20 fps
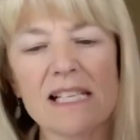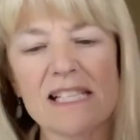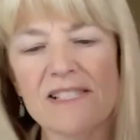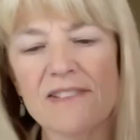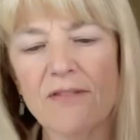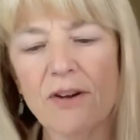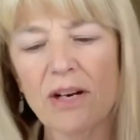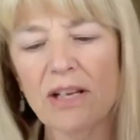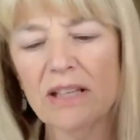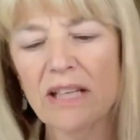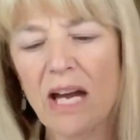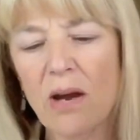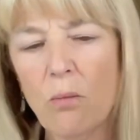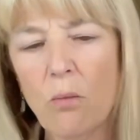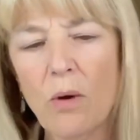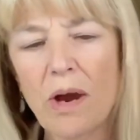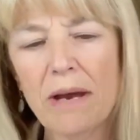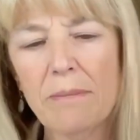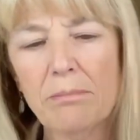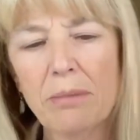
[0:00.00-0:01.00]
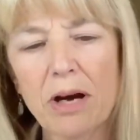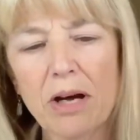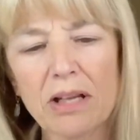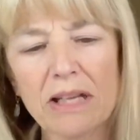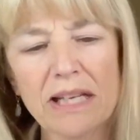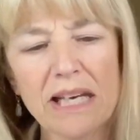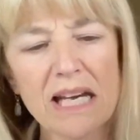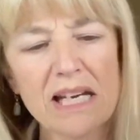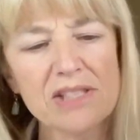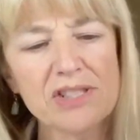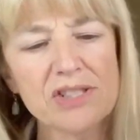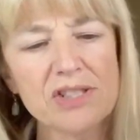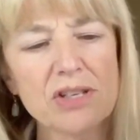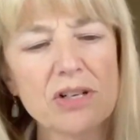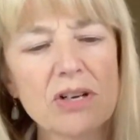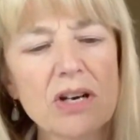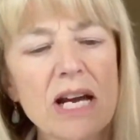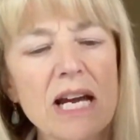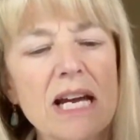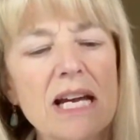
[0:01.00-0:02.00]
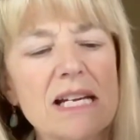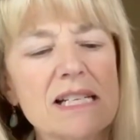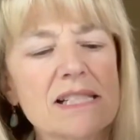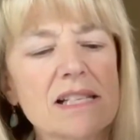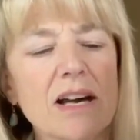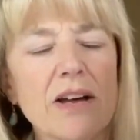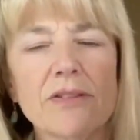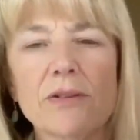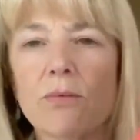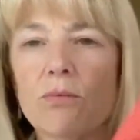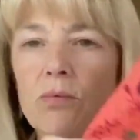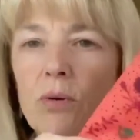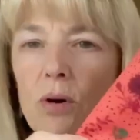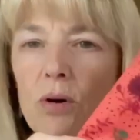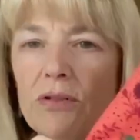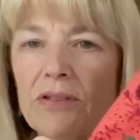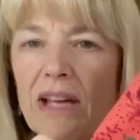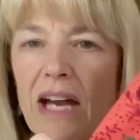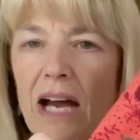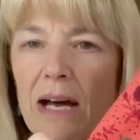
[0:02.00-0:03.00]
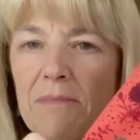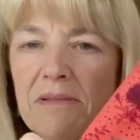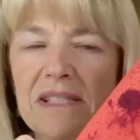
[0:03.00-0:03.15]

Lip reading: very lightweight polyester. It's got the roll tab